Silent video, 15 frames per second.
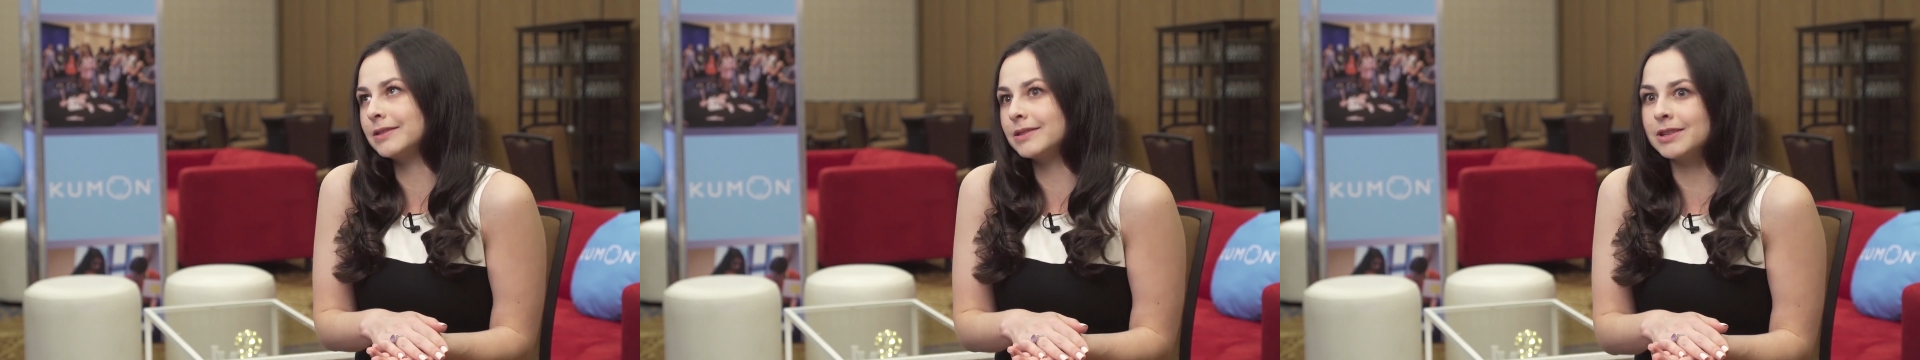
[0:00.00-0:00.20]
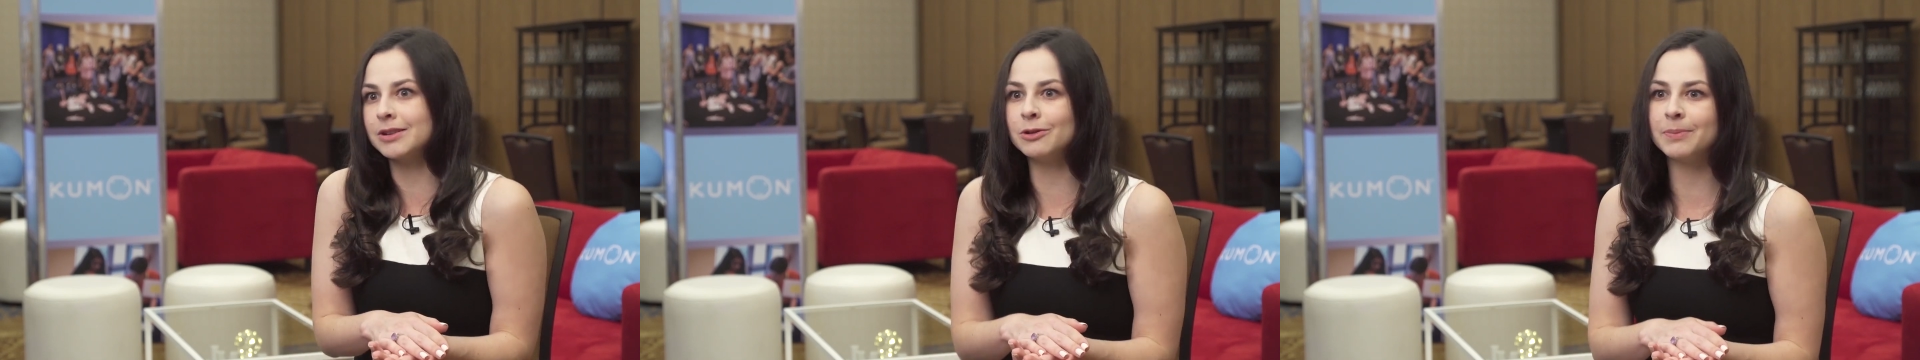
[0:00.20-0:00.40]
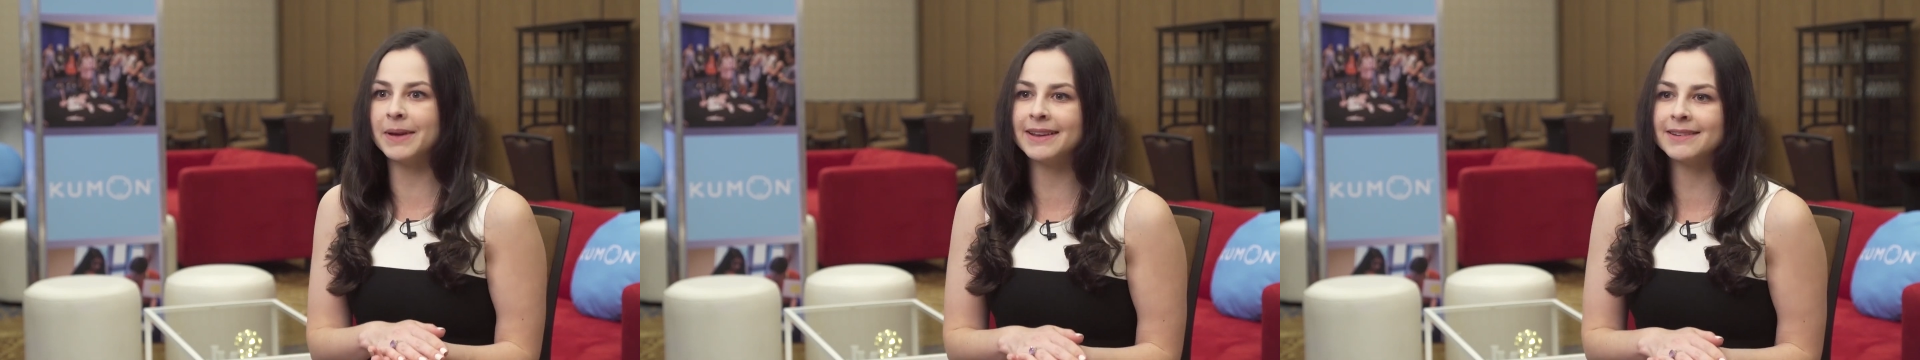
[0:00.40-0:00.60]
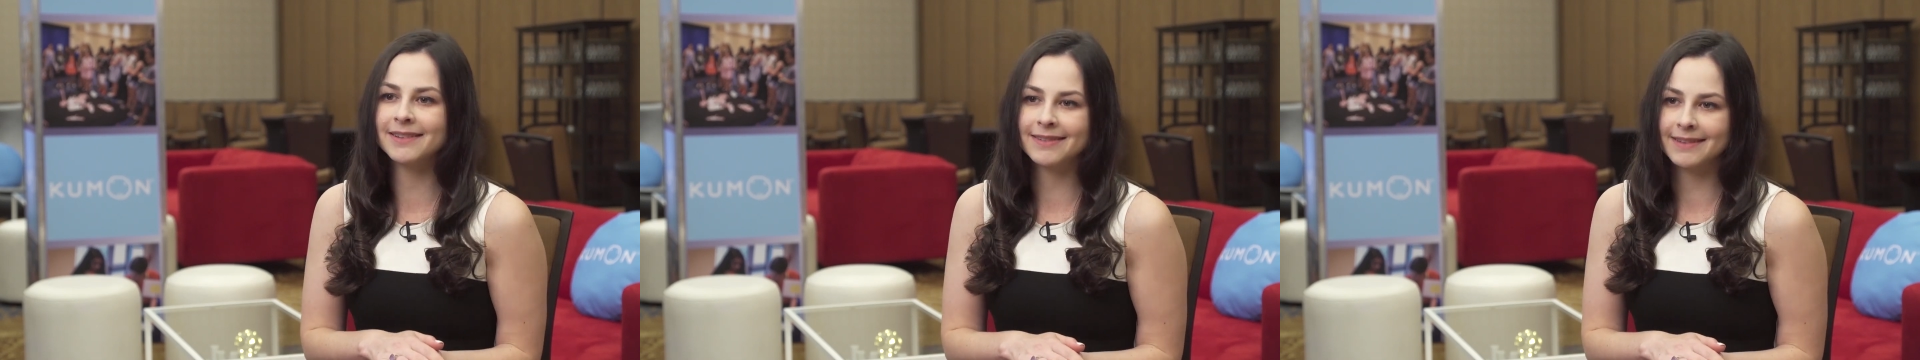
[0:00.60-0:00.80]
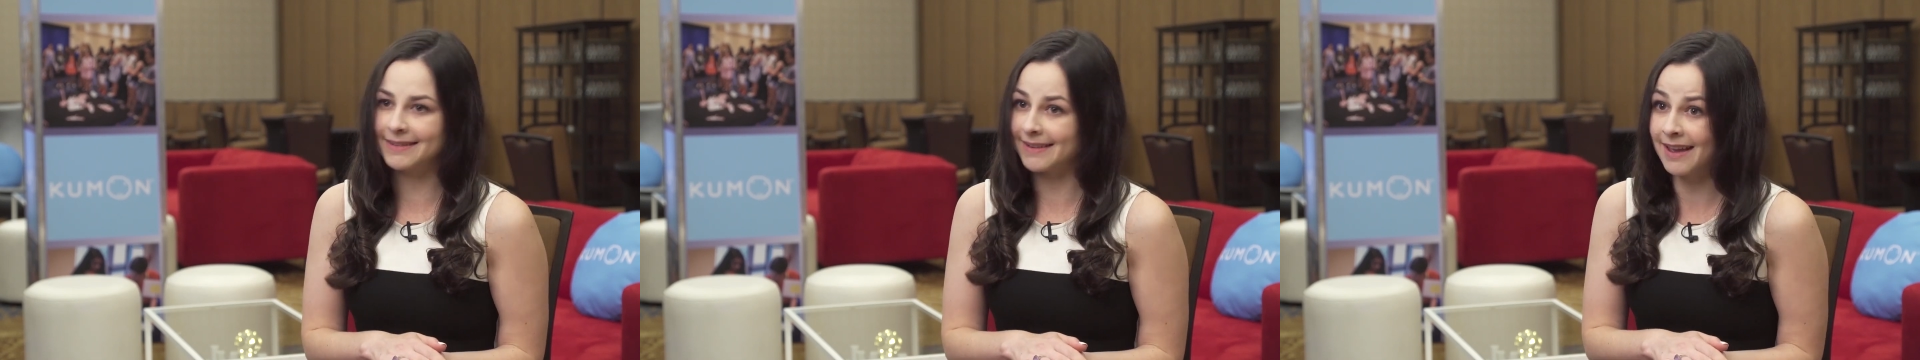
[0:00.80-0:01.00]
2
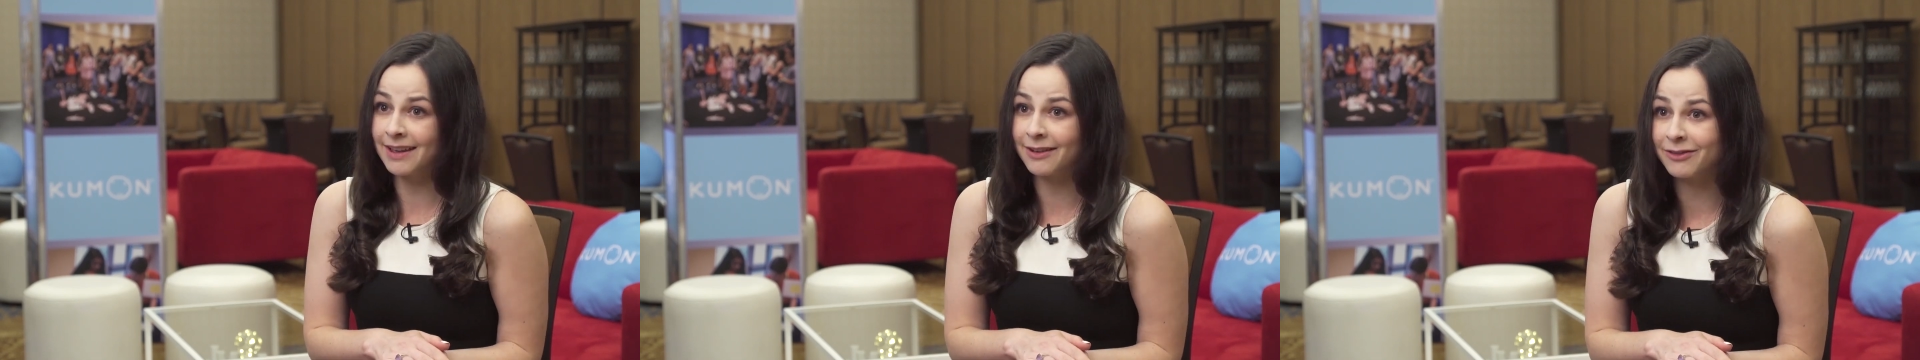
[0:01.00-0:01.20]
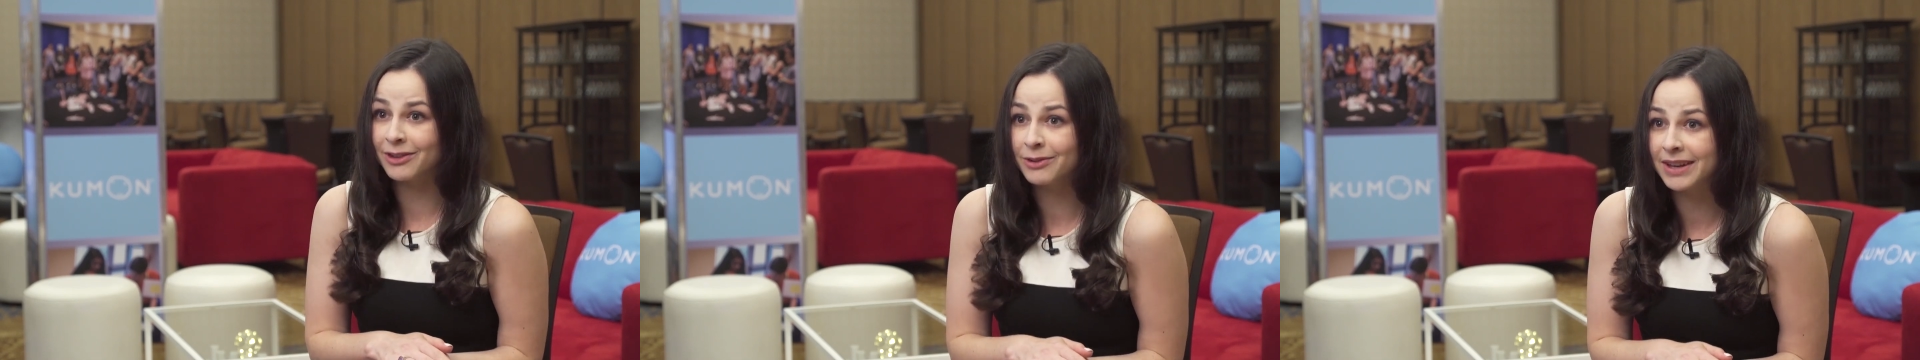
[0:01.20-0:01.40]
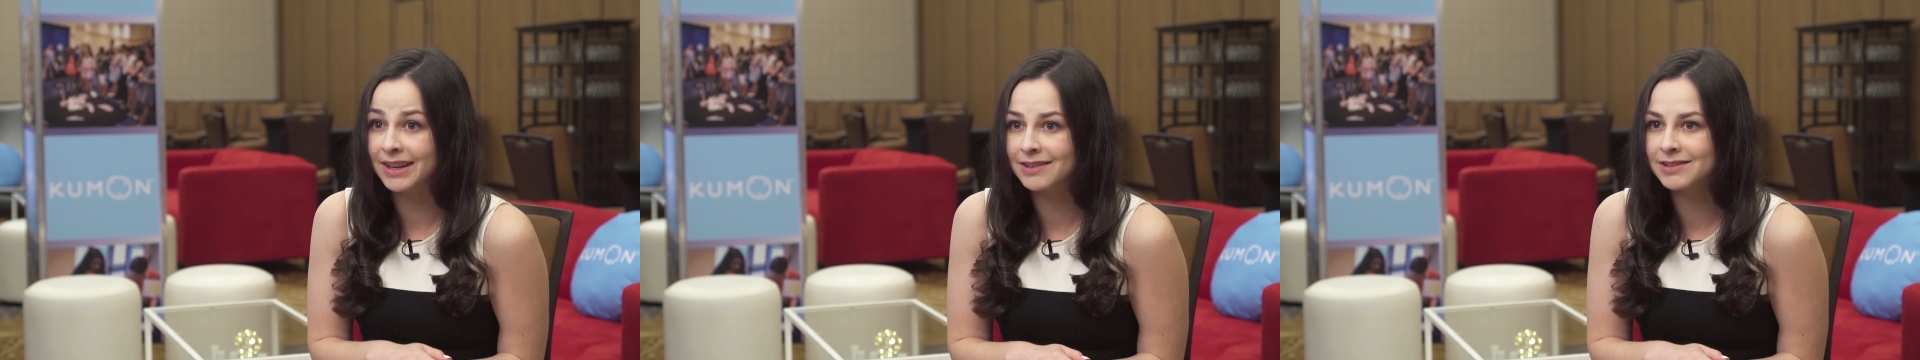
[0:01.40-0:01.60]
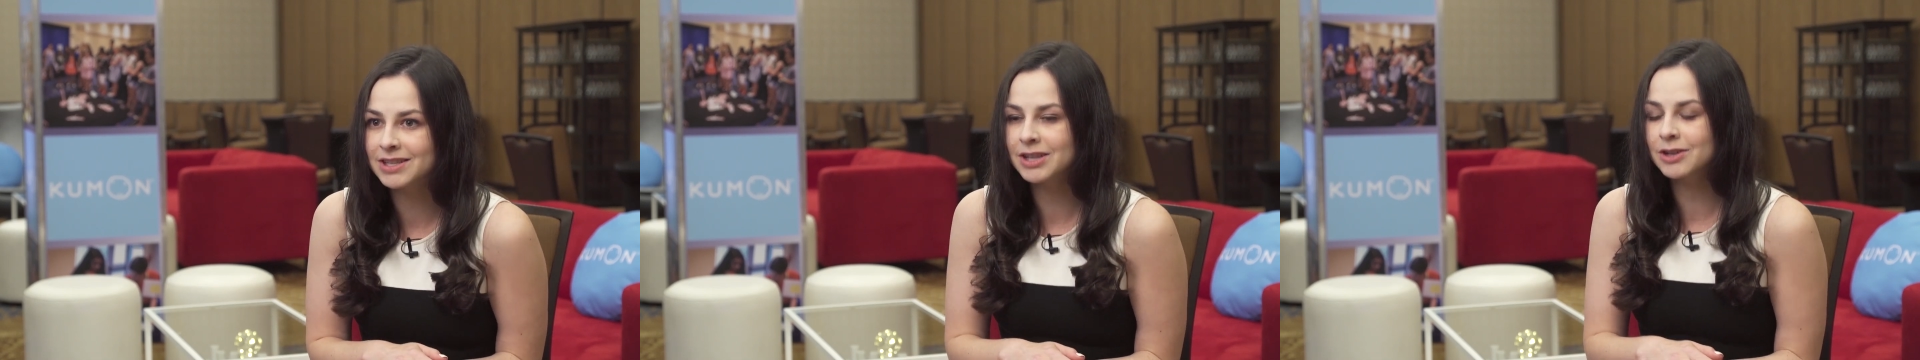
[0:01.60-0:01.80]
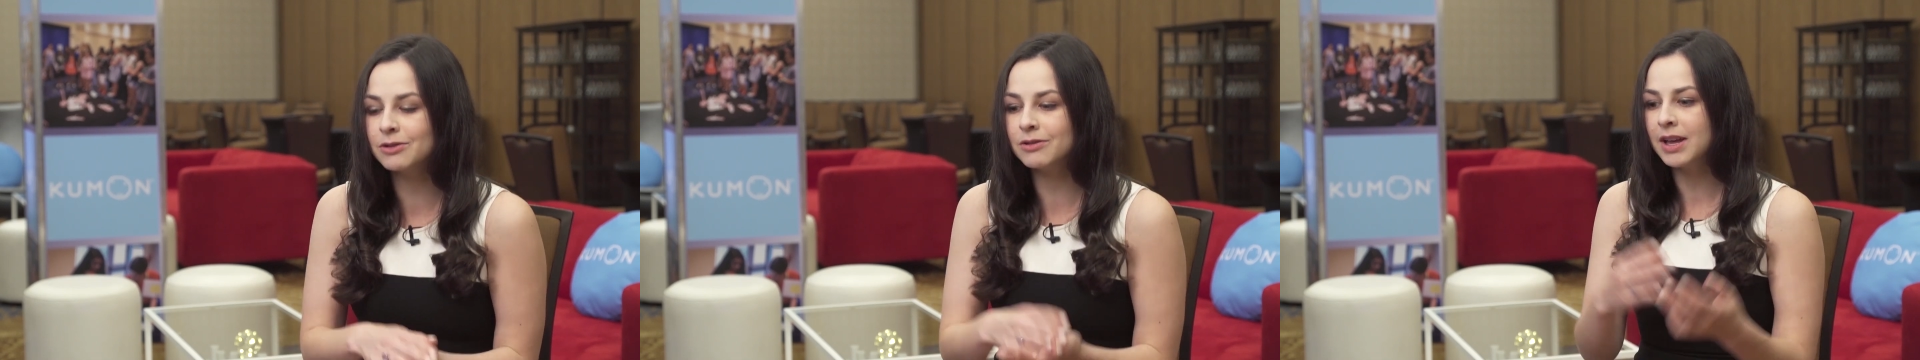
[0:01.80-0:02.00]
pages a day if you need
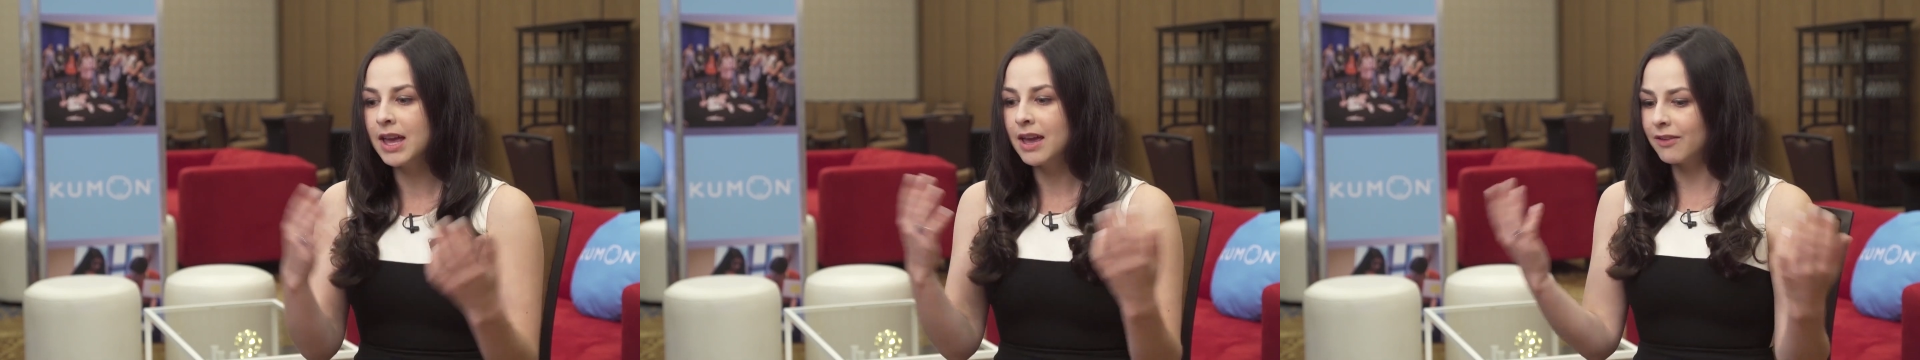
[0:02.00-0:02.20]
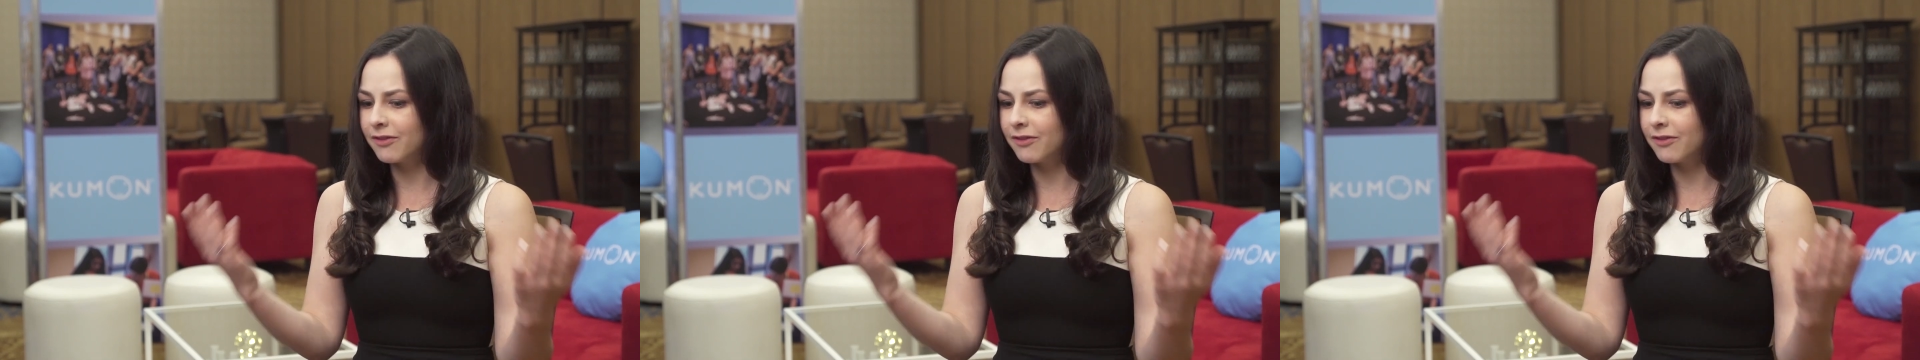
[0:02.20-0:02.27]
to,